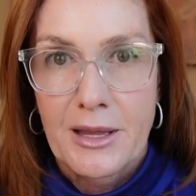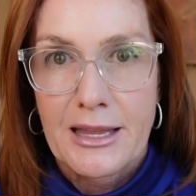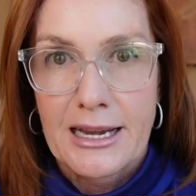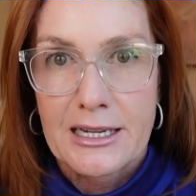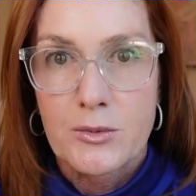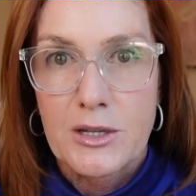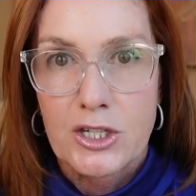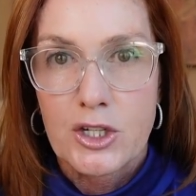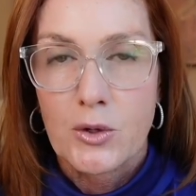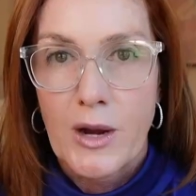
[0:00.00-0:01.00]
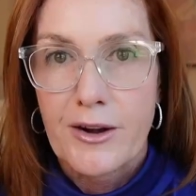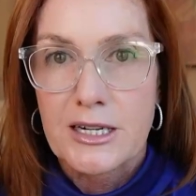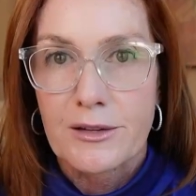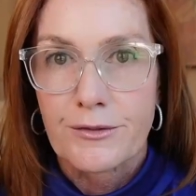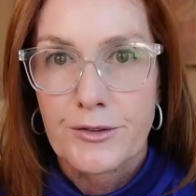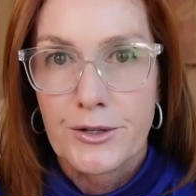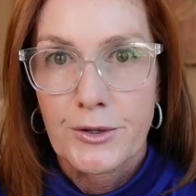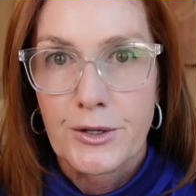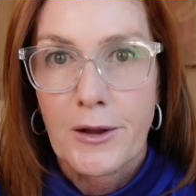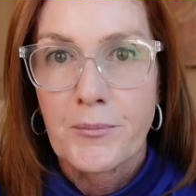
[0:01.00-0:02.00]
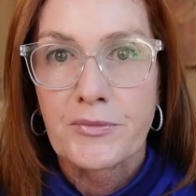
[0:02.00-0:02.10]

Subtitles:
And that is within 2 hours of food.